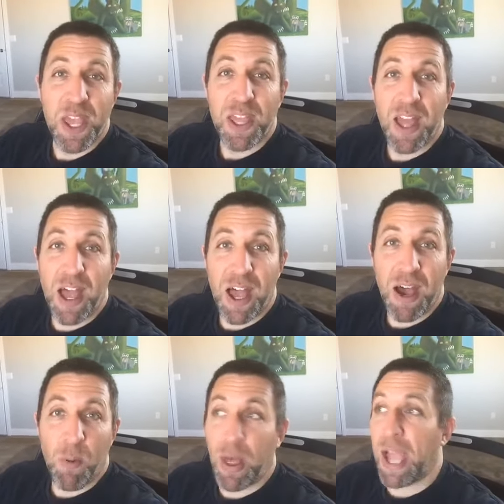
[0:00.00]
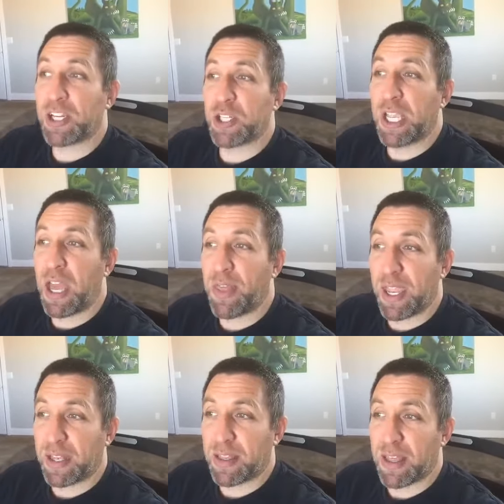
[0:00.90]
Uh, well, actually, I think
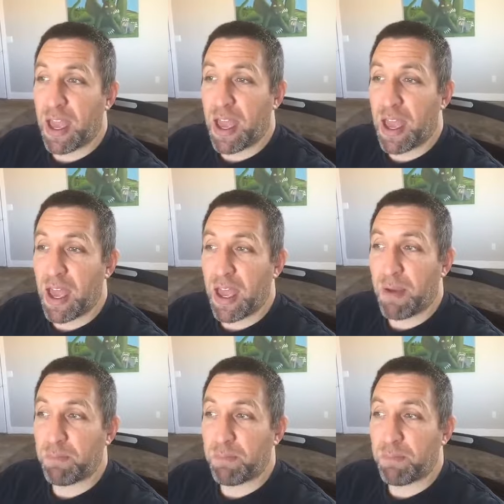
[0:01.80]
it's, uh,